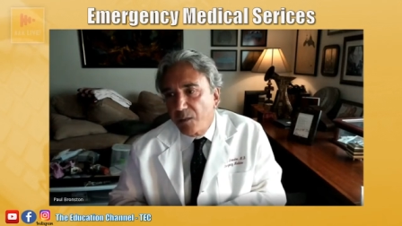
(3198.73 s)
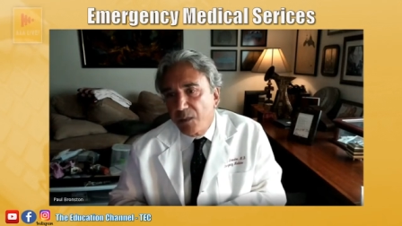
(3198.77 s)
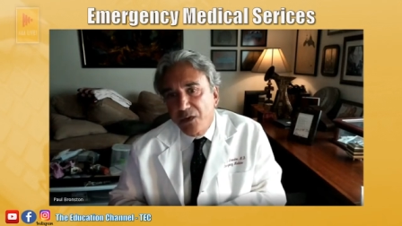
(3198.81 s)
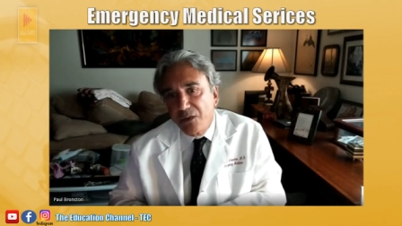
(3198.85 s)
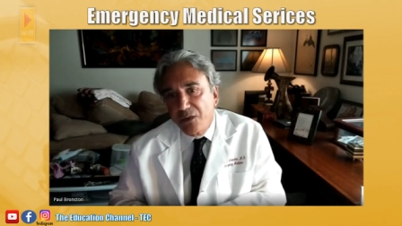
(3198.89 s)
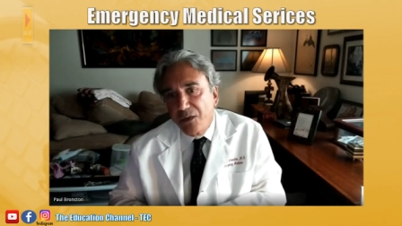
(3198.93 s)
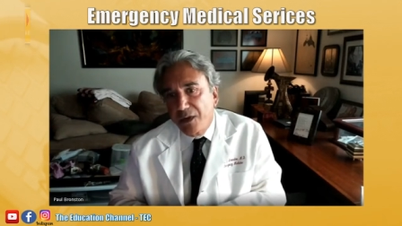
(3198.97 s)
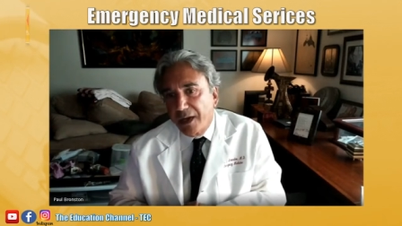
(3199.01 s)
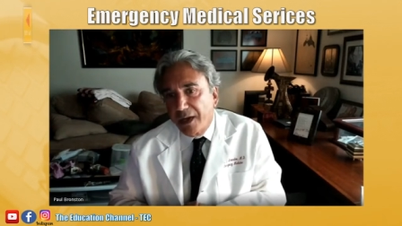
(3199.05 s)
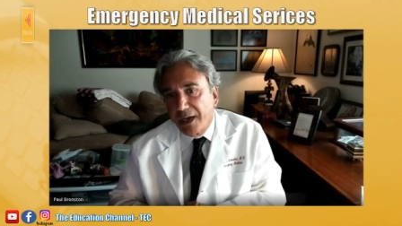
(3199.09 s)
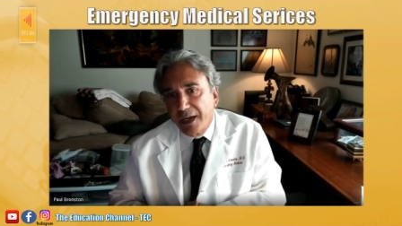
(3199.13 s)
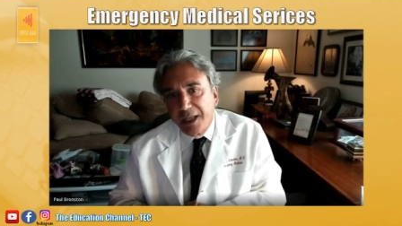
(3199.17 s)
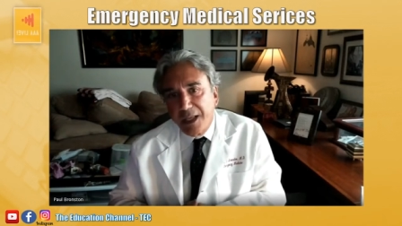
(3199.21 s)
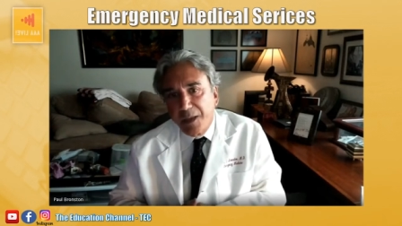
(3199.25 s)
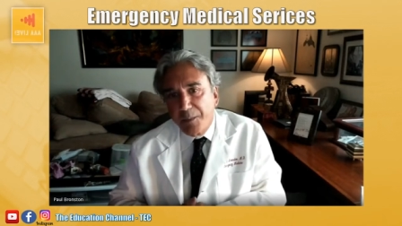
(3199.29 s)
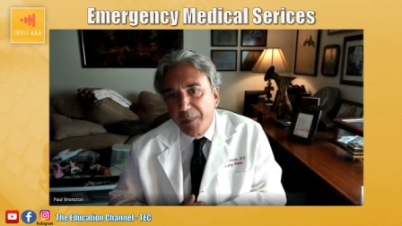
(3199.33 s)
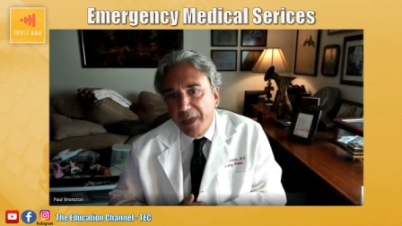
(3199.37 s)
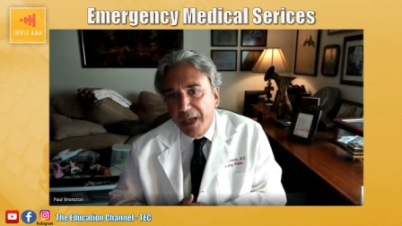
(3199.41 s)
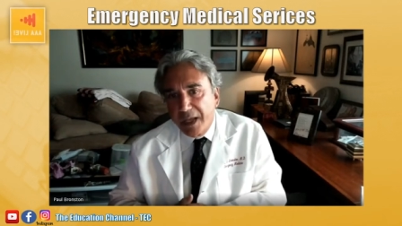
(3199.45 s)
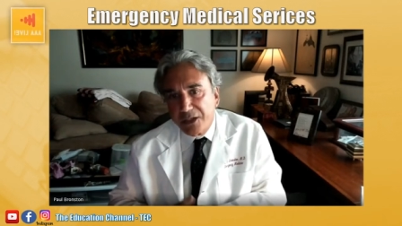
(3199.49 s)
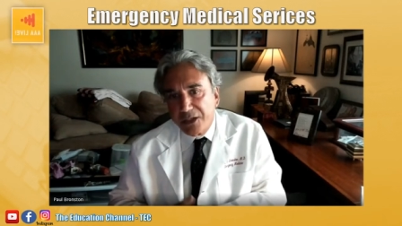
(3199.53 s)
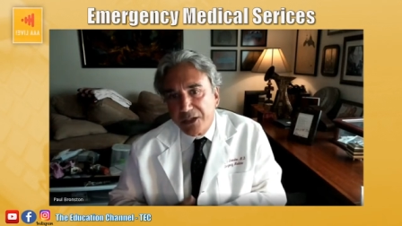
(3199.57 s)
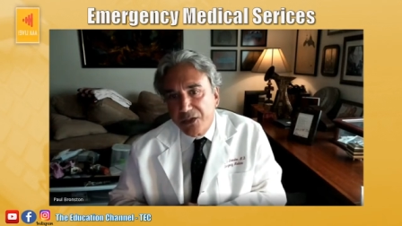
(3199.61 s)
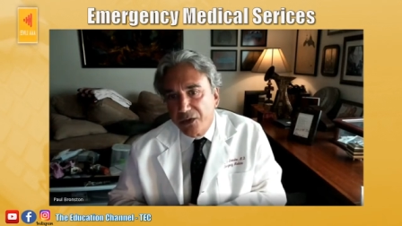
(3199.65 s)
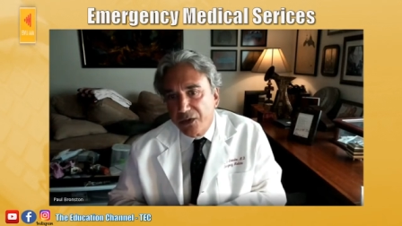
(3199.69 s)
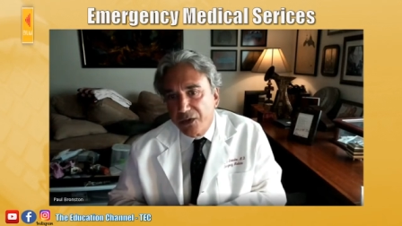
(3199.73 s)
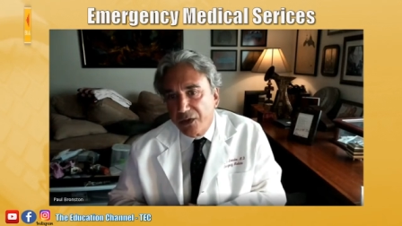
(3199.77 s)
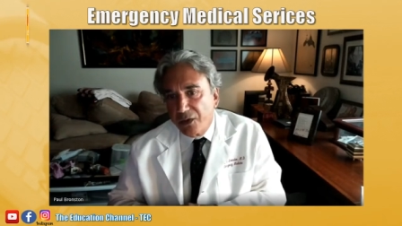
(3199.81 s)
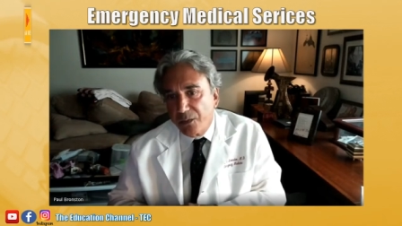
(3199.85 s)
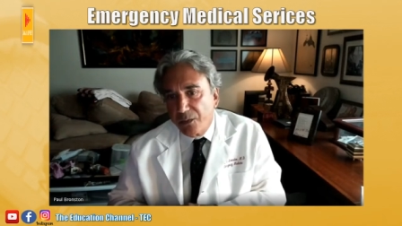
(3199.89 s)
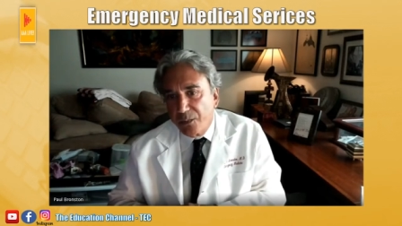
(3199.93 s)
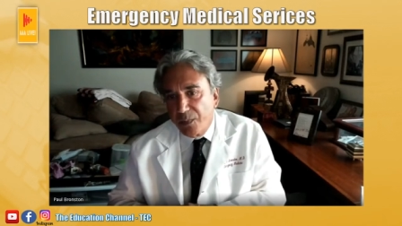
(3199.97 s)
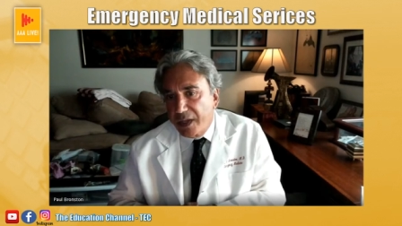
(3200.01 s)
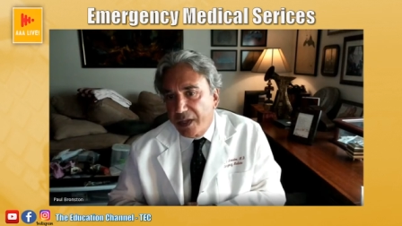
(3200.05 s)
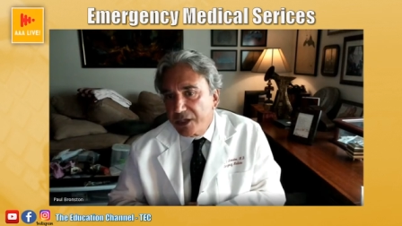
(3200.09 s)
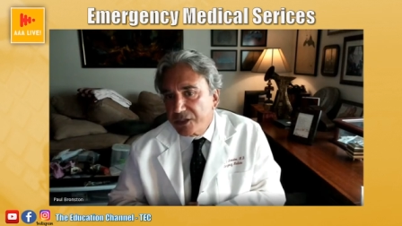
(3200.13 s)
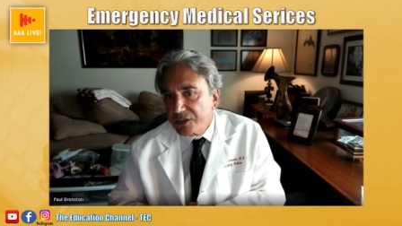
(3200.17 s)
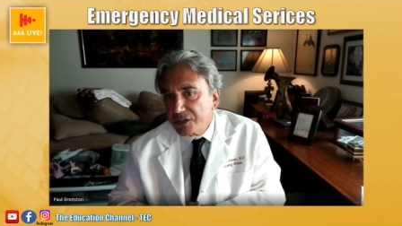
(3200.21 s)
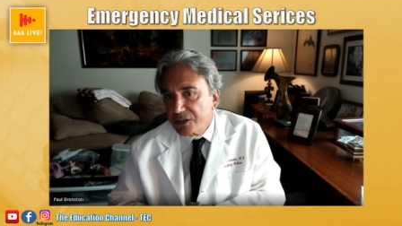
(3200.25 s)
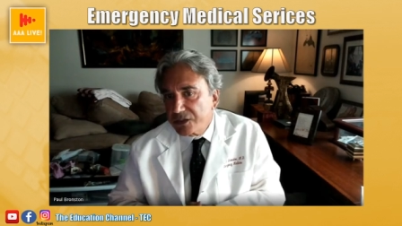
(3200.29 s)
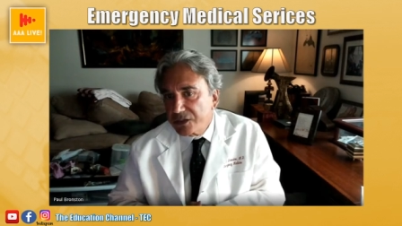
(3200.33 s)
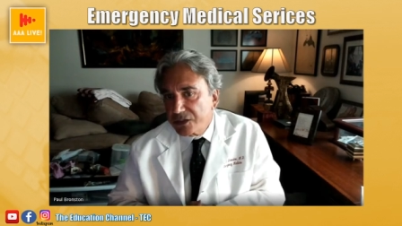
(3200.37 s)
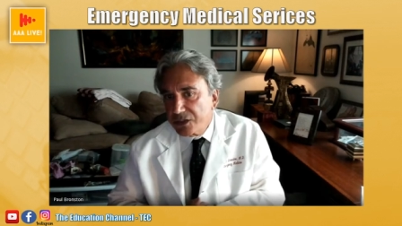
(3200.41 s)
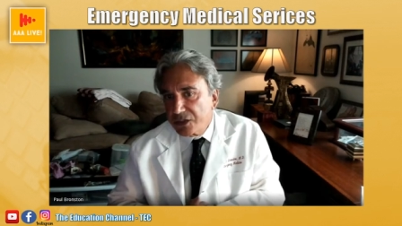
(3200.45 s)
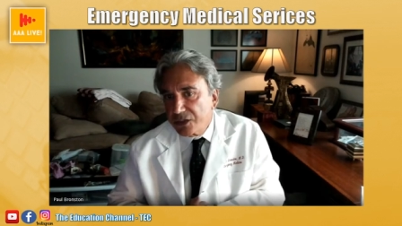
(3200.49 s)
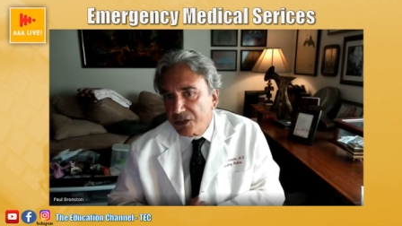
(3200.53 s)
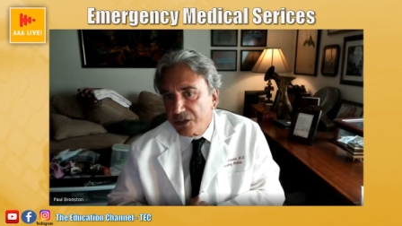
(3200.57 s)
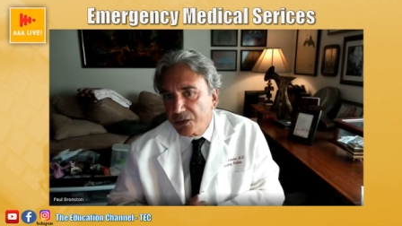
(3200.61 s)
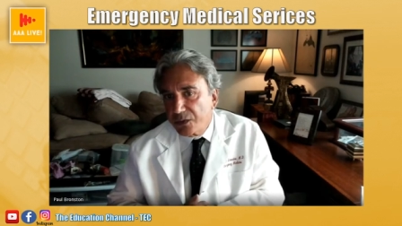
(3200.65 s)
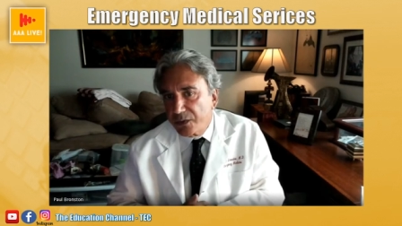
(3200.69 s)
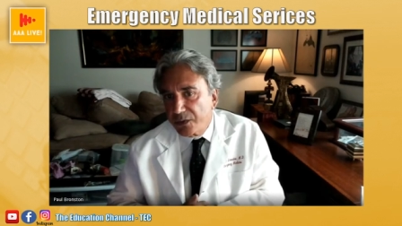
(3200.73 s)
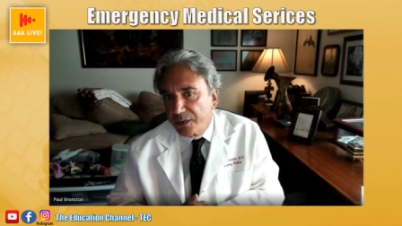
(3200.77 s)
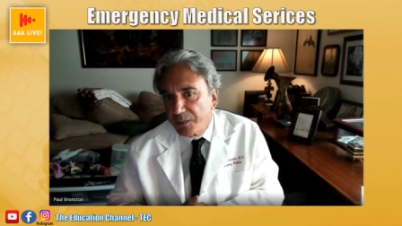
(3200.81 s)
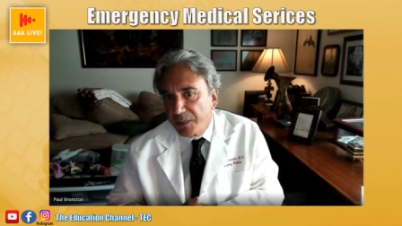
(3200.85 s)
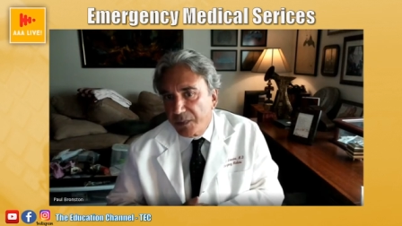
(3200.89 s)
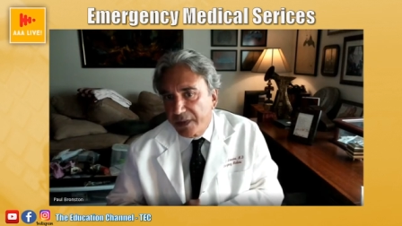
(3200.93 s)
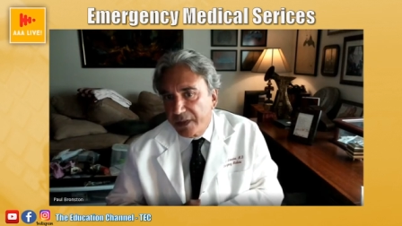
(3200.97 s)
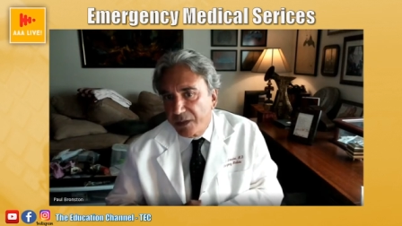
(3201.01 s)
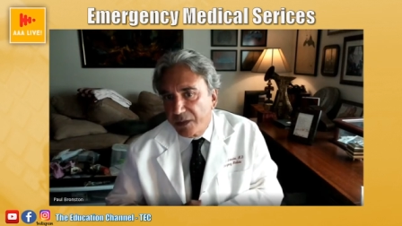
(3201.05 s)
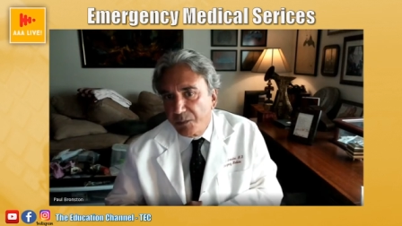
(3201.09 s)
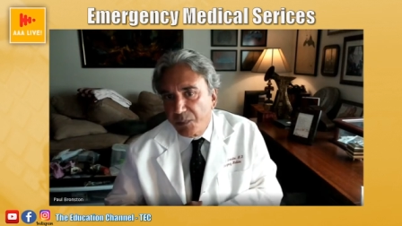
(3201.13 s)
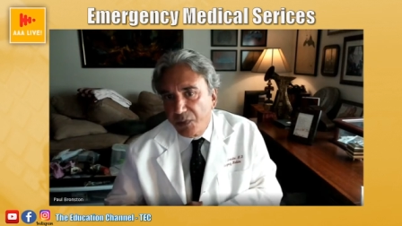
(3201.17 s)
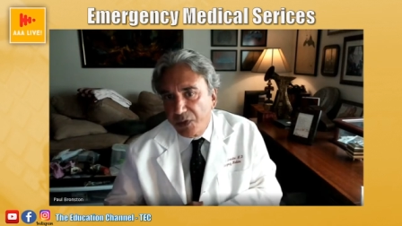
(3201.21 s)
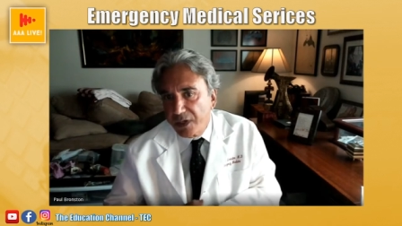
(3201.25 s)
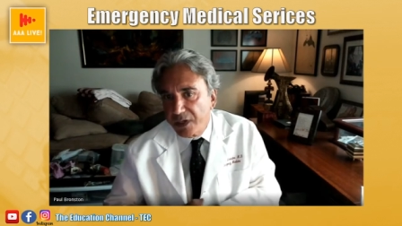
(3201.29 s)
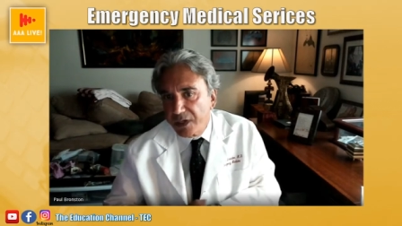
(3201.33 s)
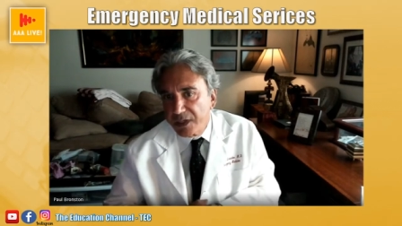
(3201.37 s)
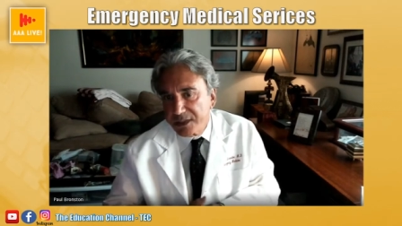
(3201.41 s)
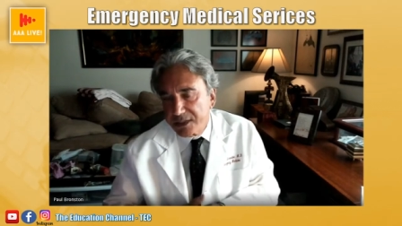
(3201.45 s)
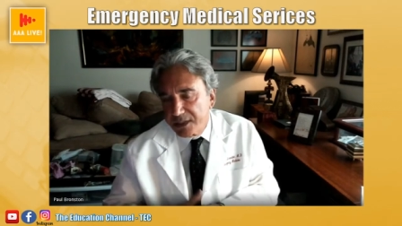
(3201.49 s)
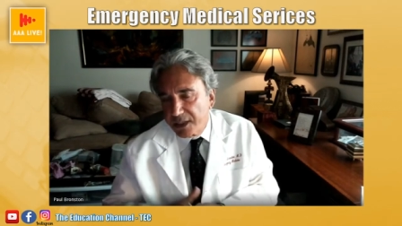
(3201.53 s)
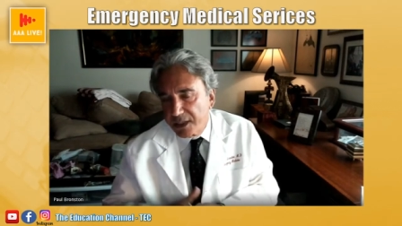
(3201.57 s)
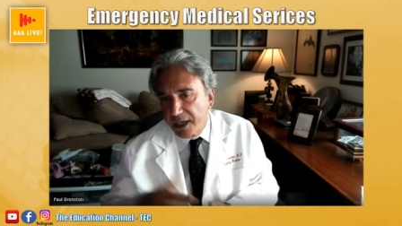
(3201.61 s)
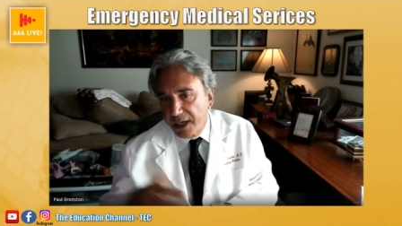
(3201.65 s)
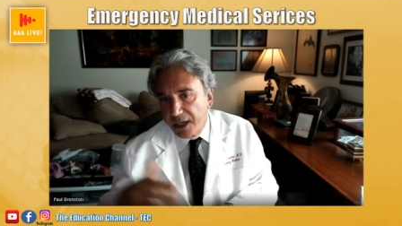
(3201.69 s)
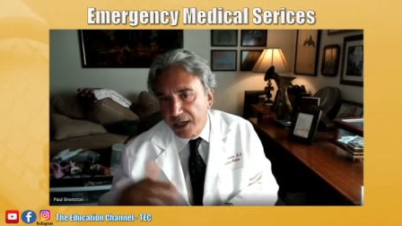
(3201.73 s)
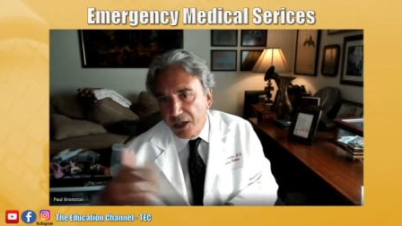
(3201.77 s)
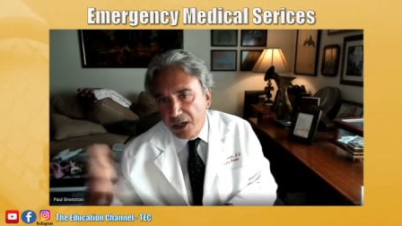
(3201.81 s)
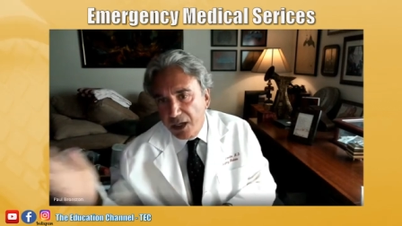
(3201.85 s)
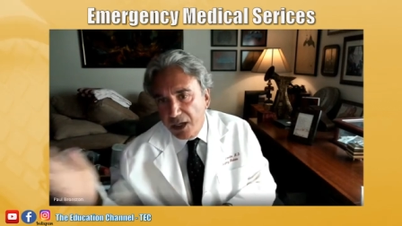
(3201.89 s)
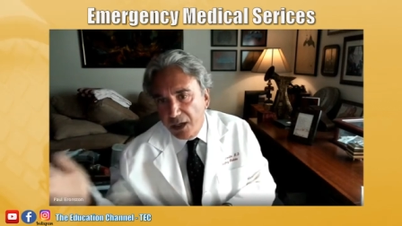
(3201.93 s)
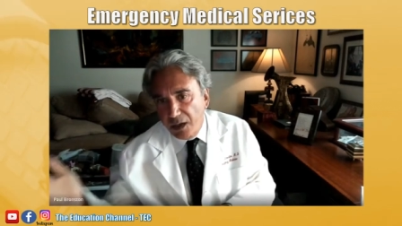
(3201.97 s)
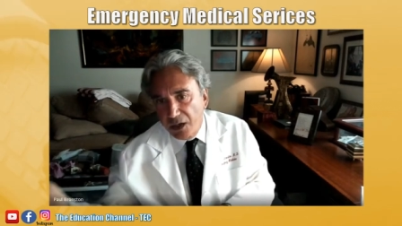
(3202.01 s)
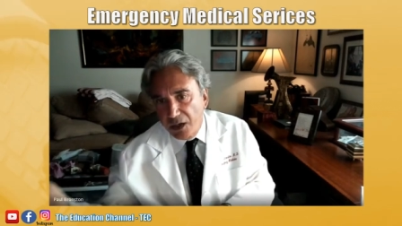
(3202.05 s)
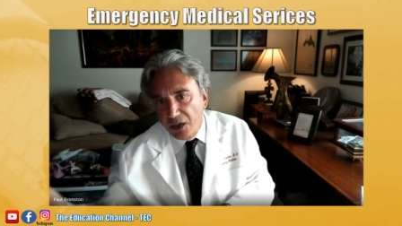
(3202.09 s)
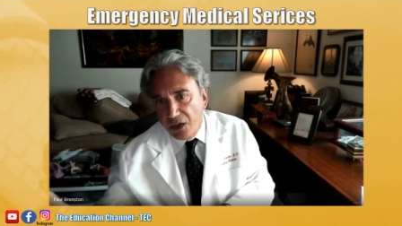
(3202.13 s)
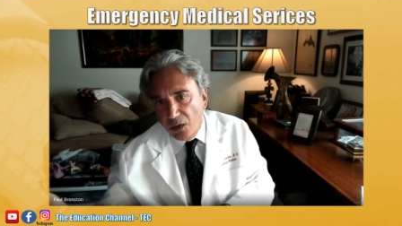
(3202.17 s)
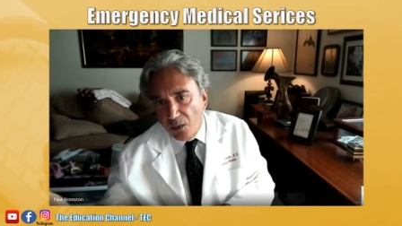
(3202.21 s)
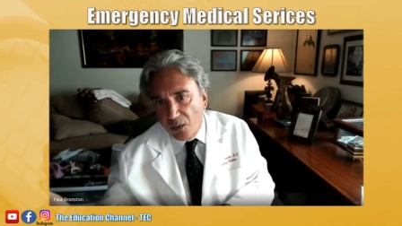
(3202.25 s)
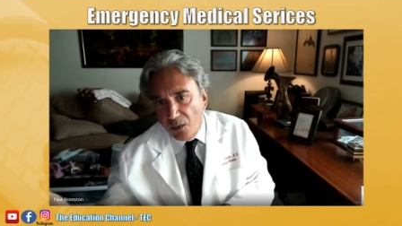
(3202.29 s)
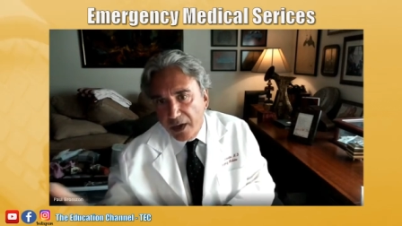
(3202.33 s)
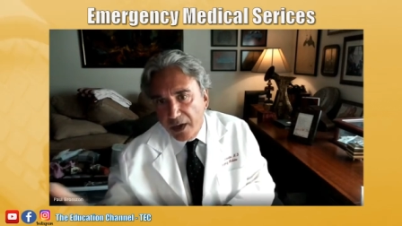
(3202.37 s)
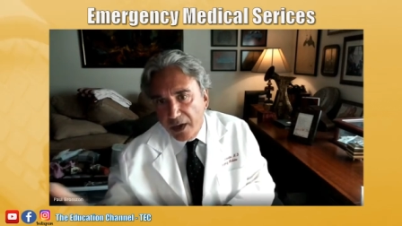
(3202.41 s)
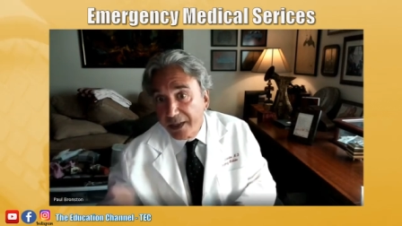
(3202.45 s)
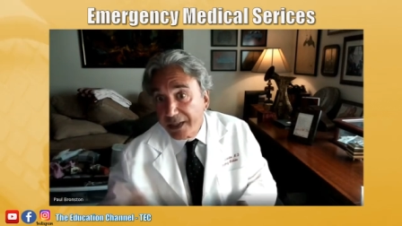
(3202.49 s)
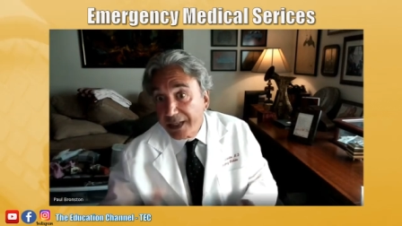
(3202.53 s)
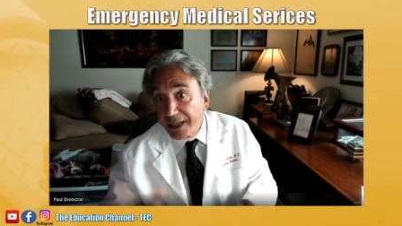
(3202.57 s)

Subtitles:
you've got to get back to your other patients too, and then put it aside and go on.